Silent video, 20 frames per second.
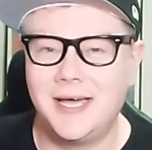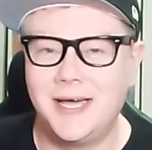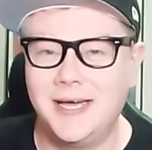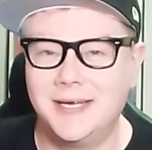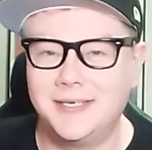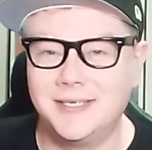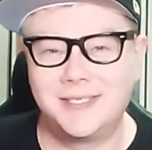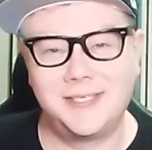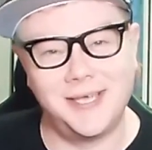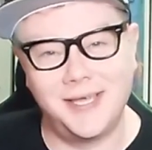
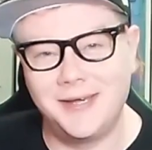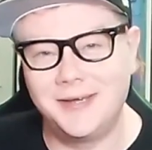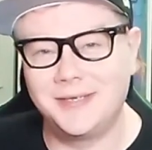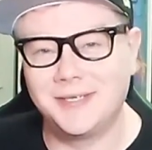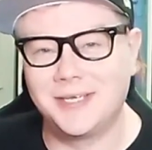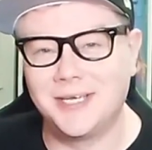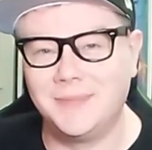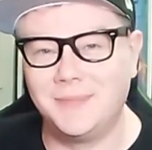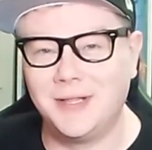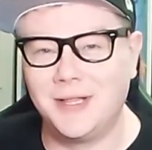decided to
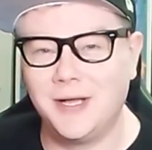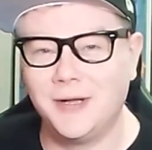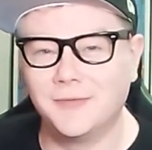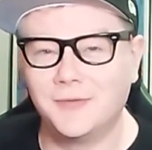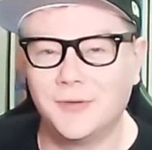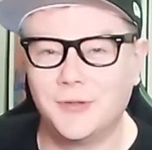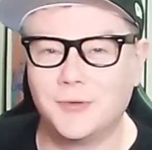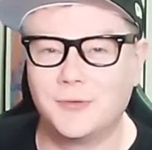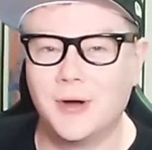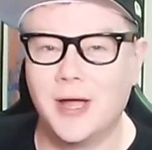come along
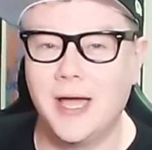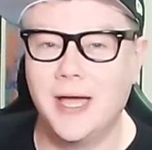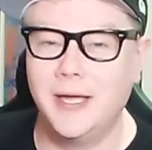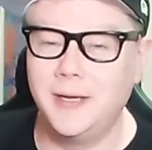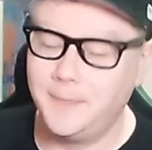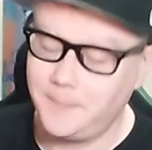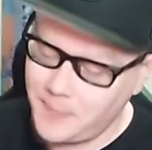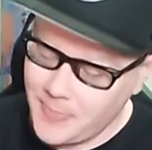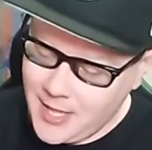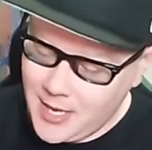for the ride.
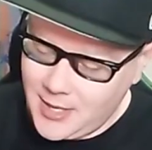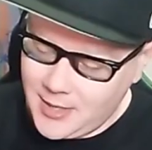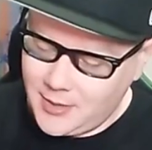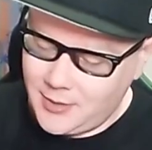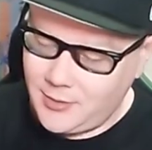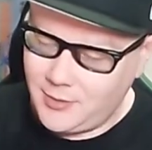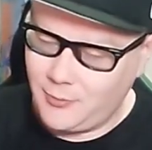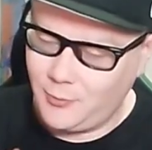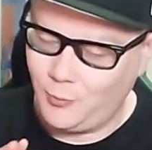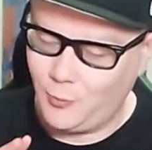
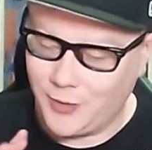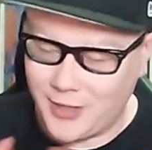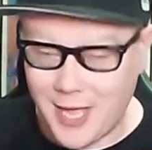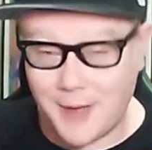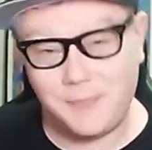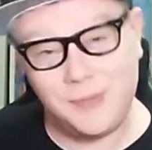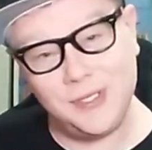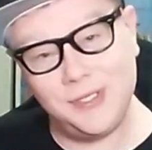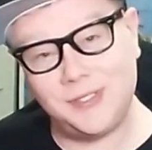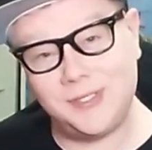With that
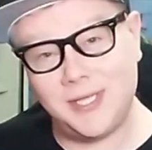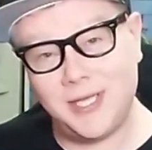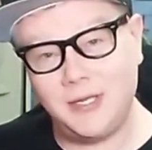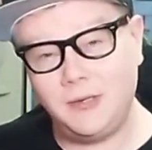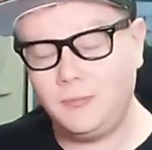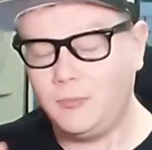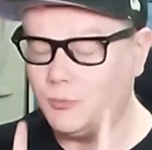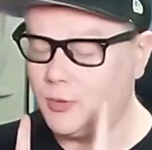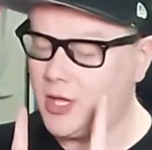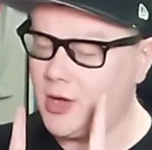being said,
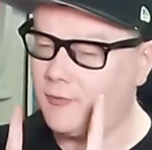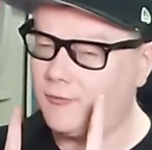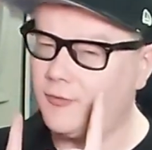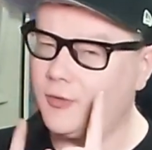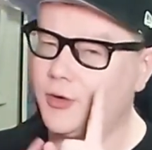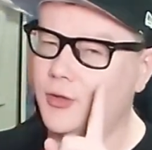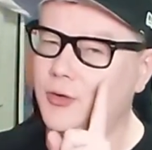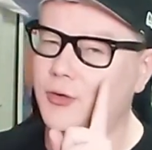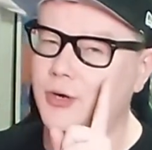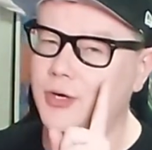without further